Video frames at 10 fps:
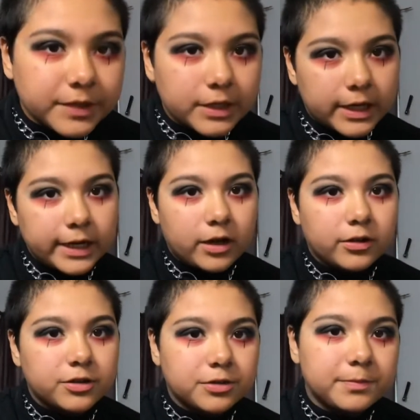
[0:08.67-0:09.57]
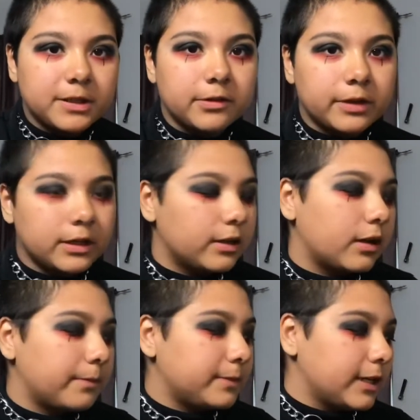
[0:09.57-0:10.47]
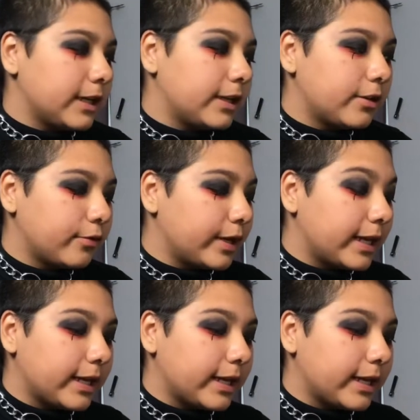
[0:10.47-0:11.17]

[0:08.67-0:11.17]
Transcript: Today I'll just be doing an updated Q&A